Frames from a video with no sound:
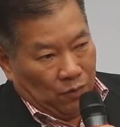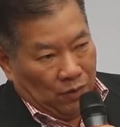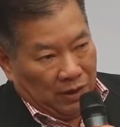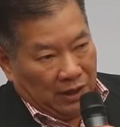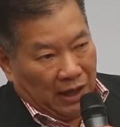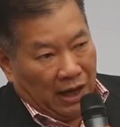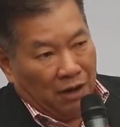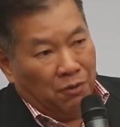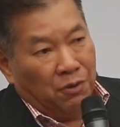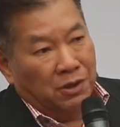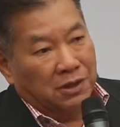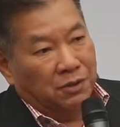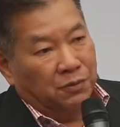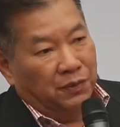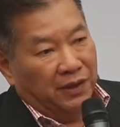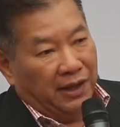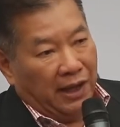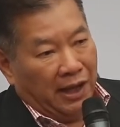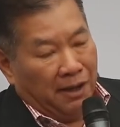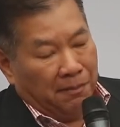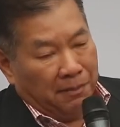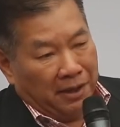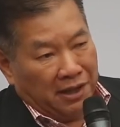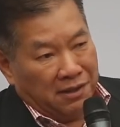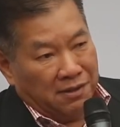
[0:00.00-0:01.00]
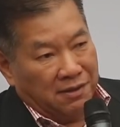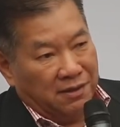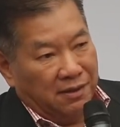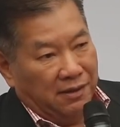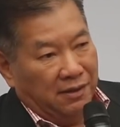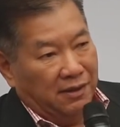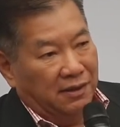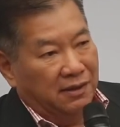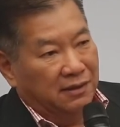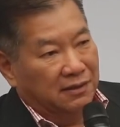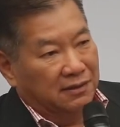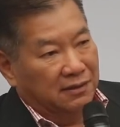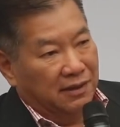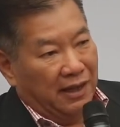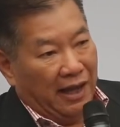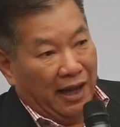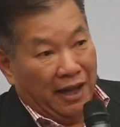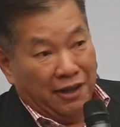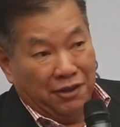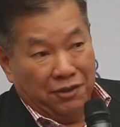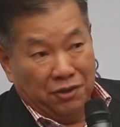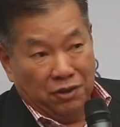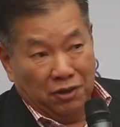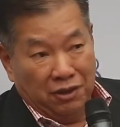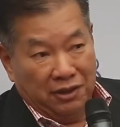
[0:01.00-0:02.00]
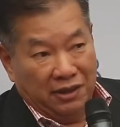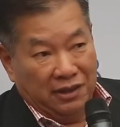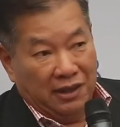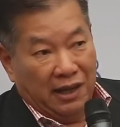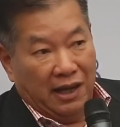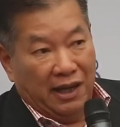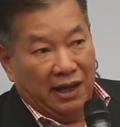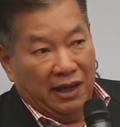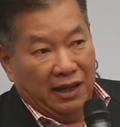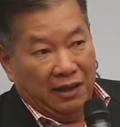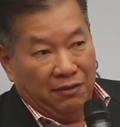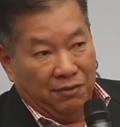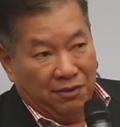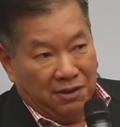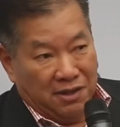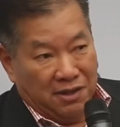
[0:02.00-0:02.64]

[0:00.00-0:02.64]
When I was with MNC, annually I